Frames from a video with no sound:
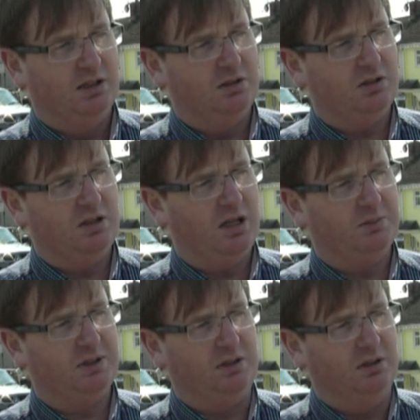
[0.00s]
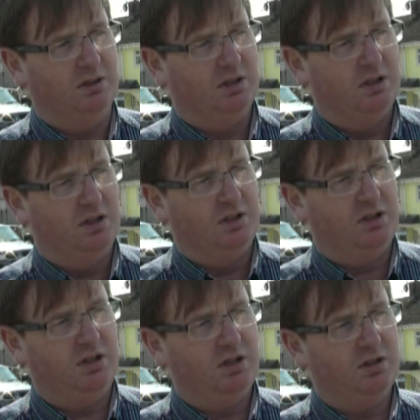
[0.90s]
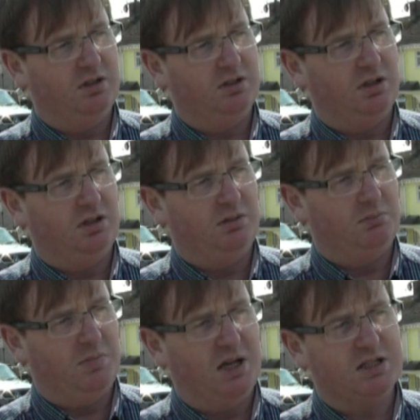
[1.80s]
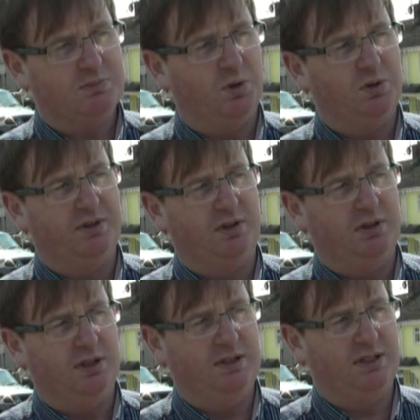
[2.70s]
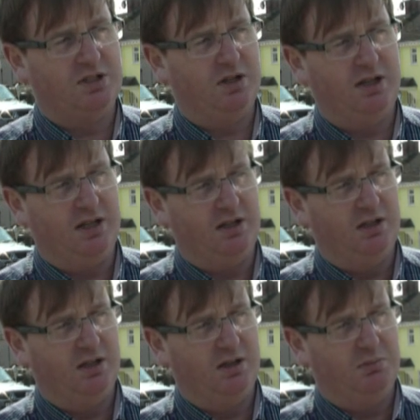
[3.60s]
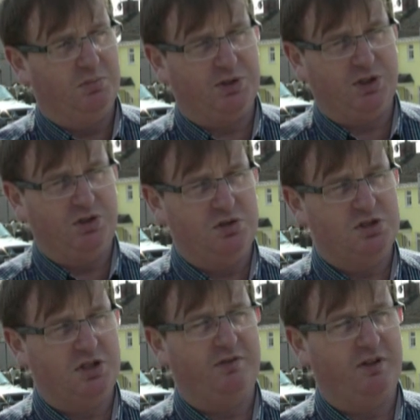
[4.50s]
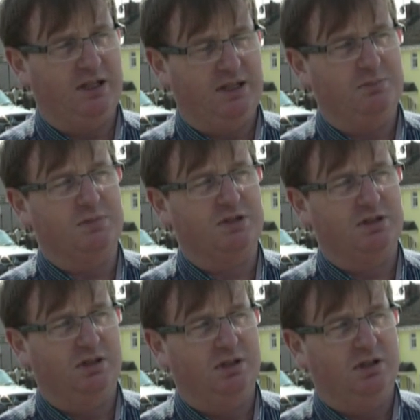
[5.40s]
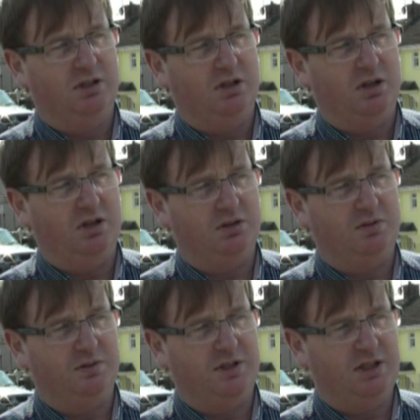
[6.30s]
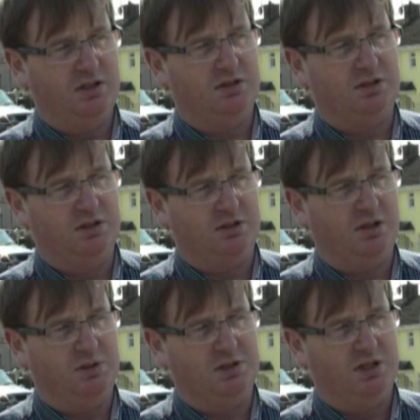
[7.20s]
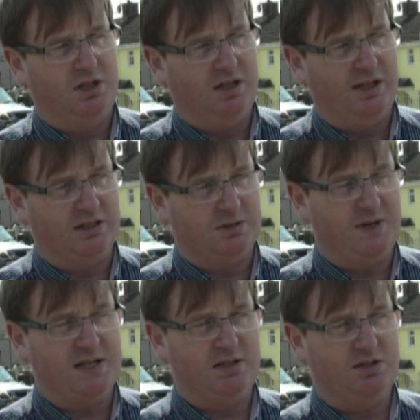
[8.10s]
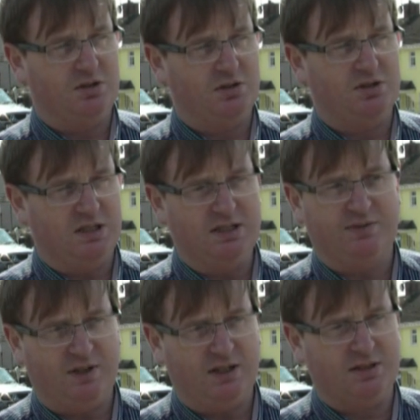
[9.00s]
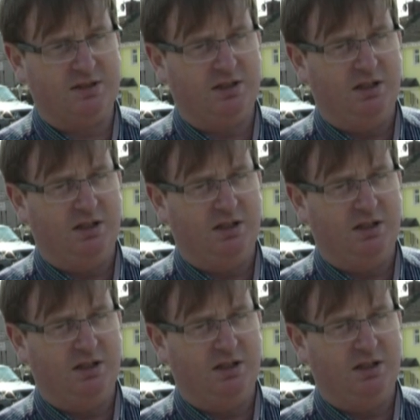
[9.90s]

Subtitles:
Newtownhamilton, they carried out mass murder in this area, but they used different names out over the years of the Troubles, and especially during ceasefires.